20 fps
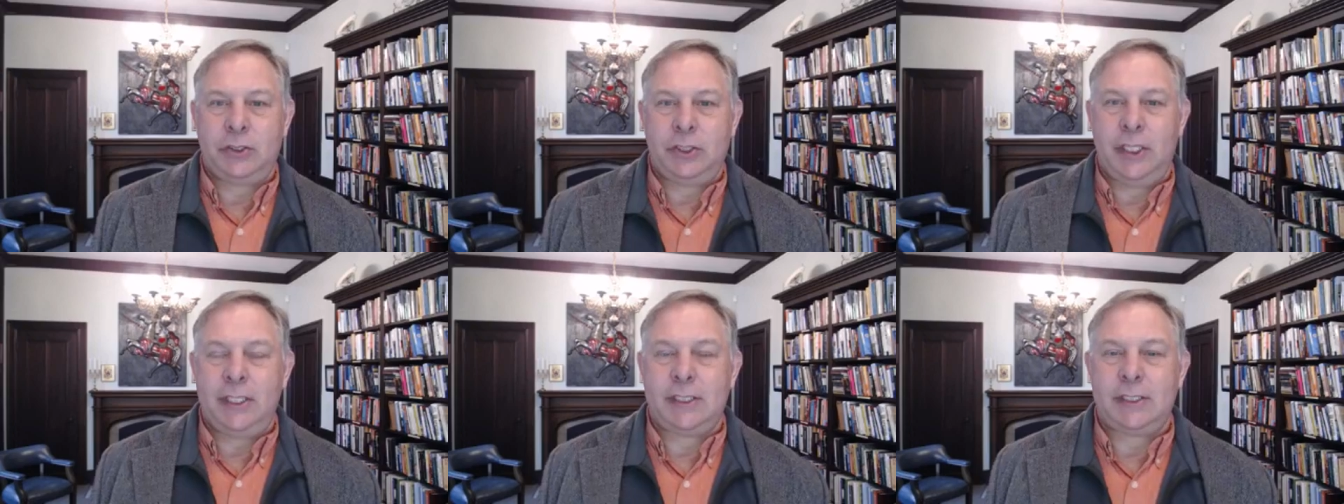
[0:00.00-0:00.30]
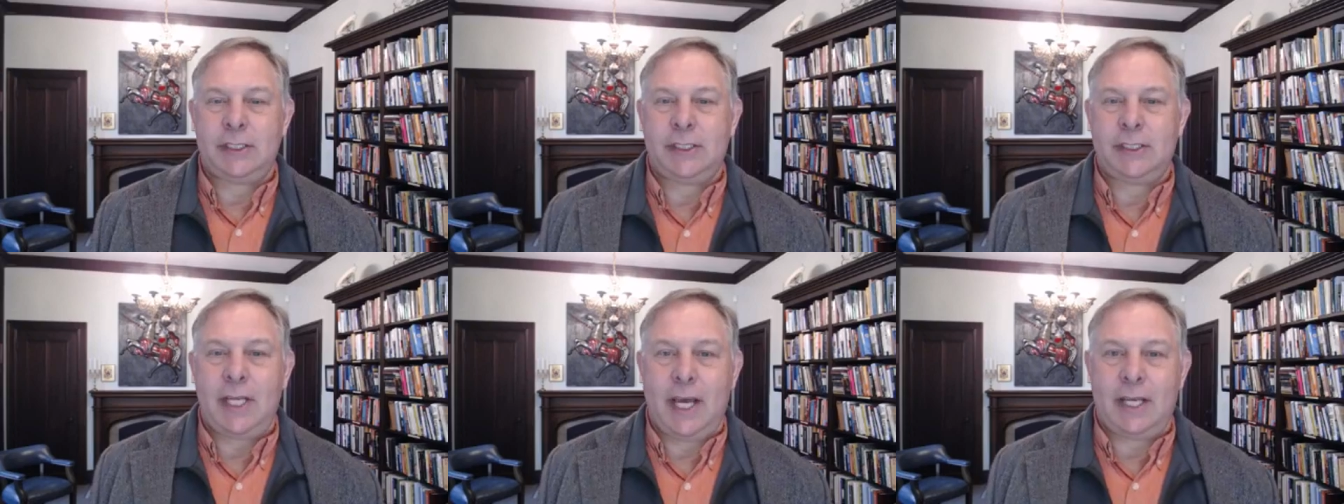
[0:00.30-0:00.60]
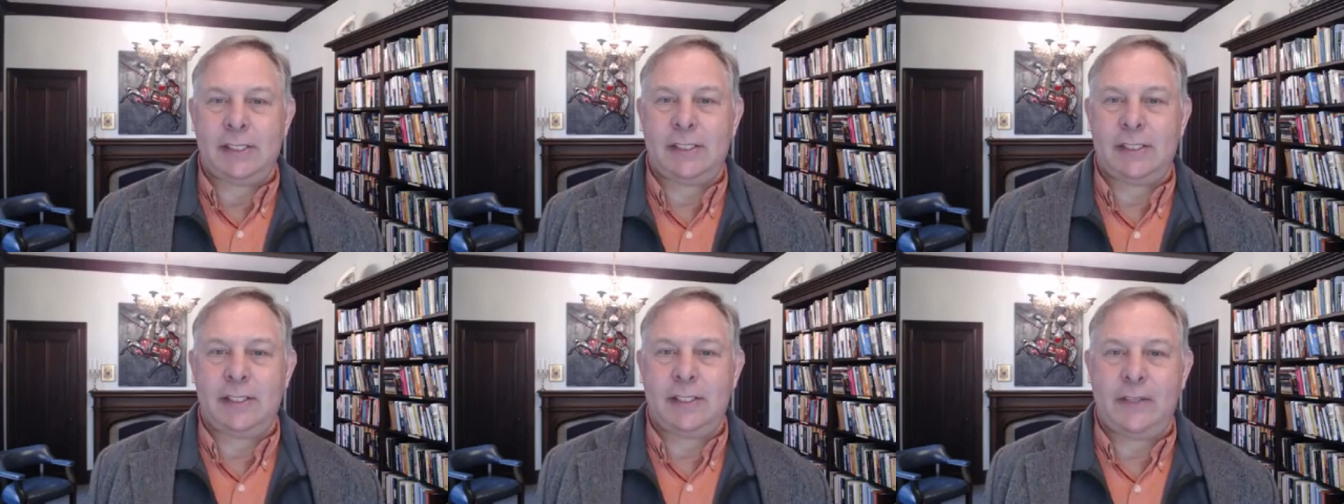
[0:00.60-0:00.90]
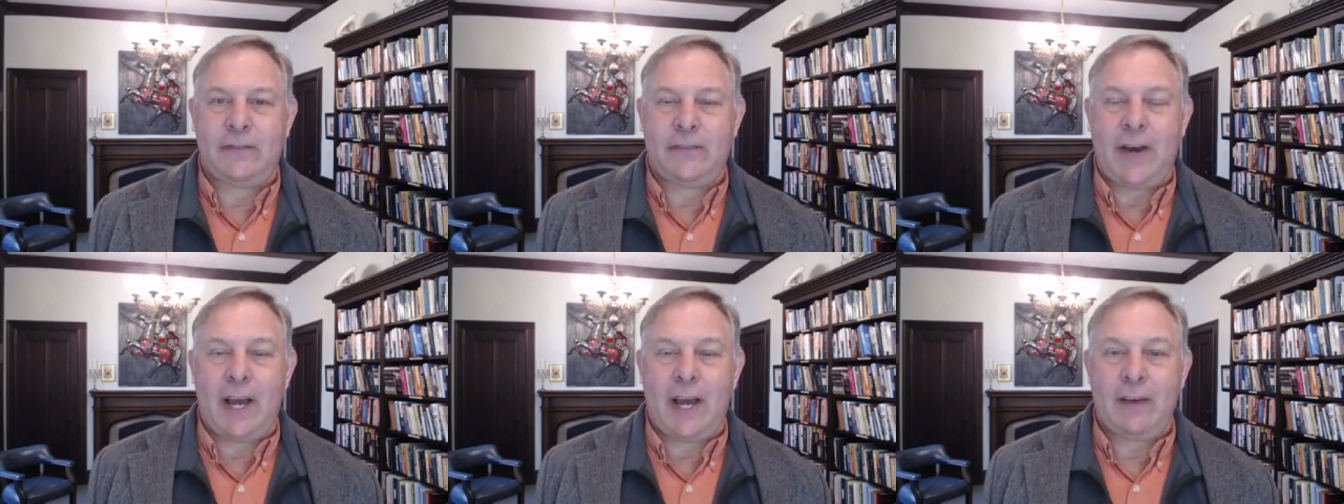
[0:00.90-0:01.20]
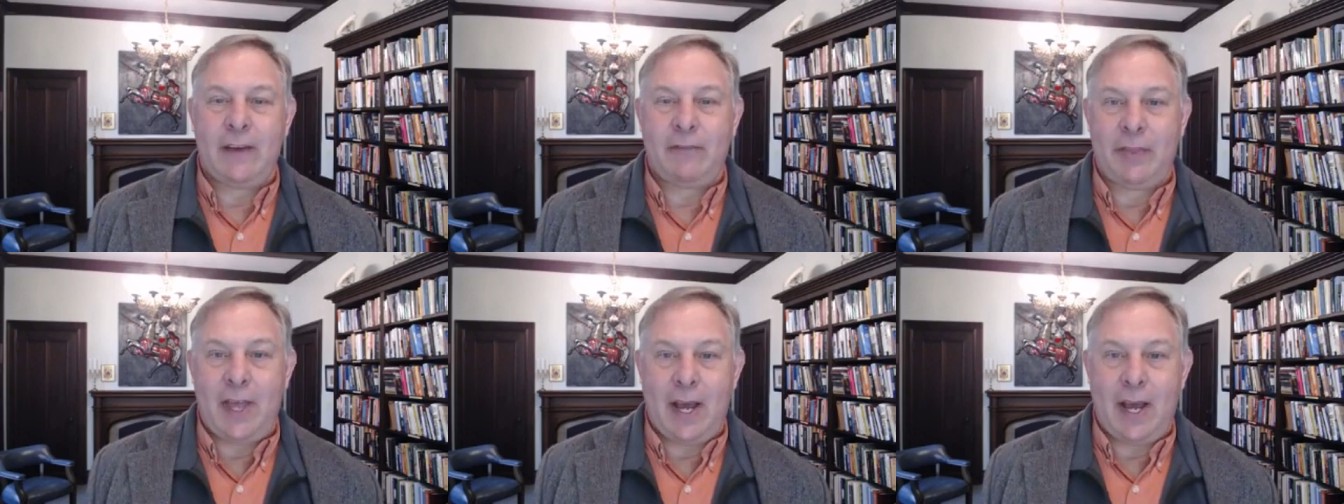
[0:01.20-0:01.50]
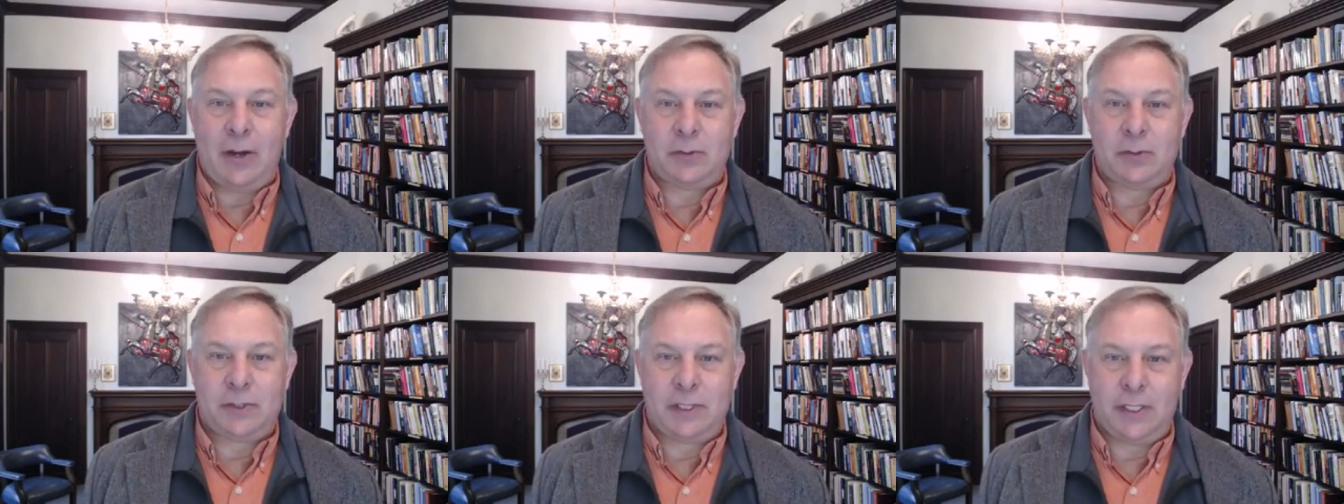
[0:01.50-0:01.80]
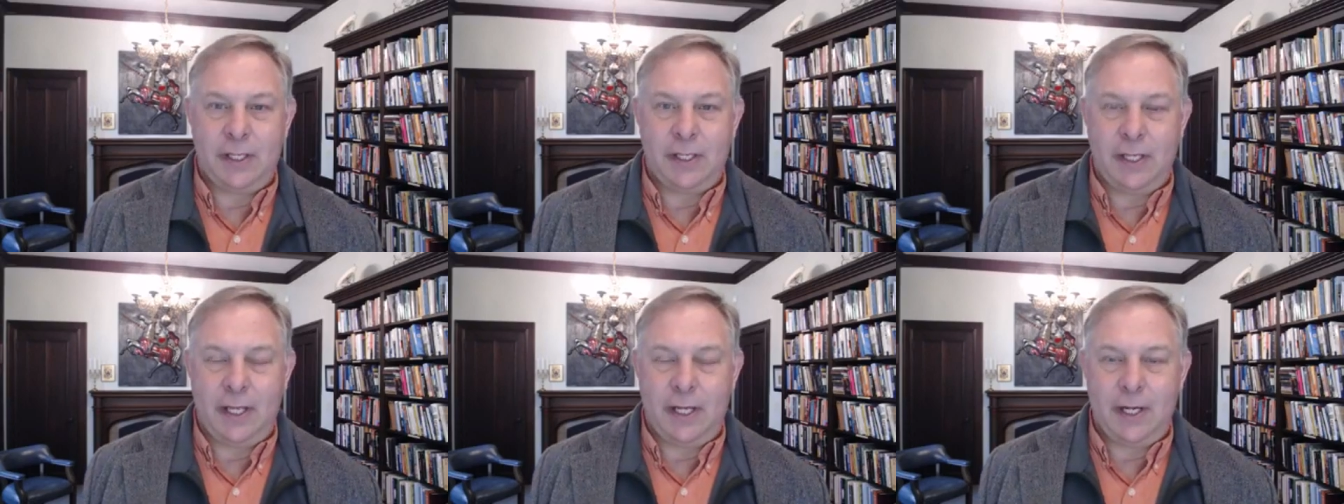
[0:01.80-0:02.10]
Jesus has the
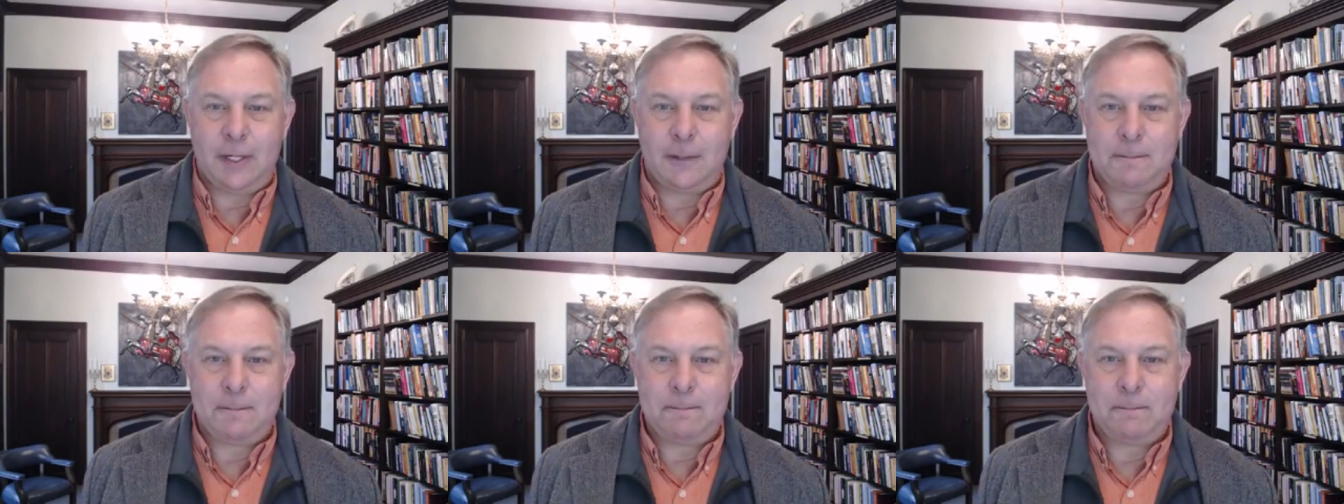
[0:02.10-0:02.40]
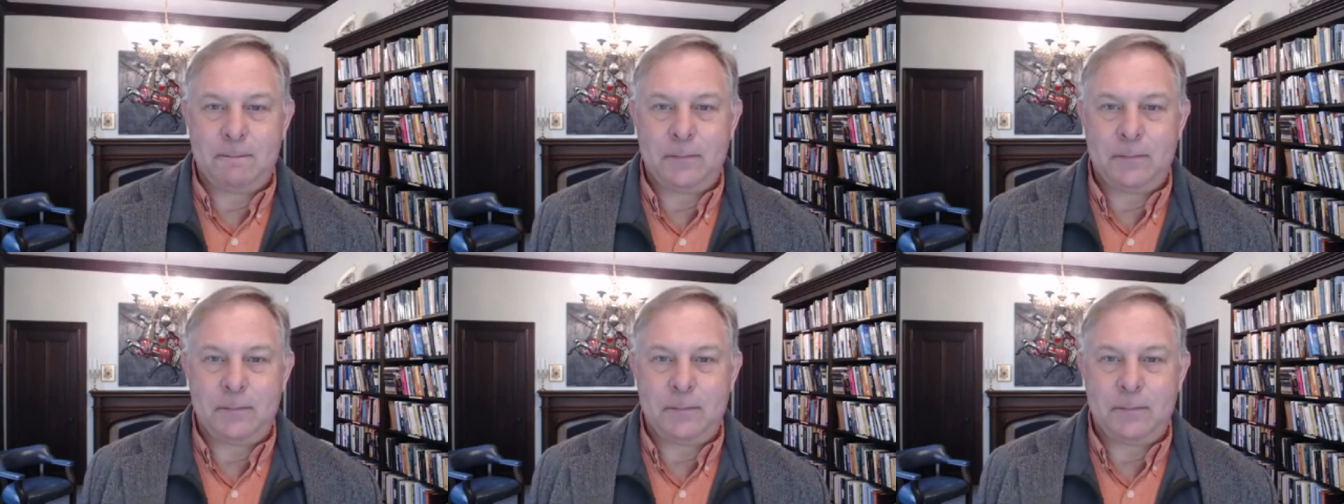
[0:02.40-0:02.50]
5,000 there.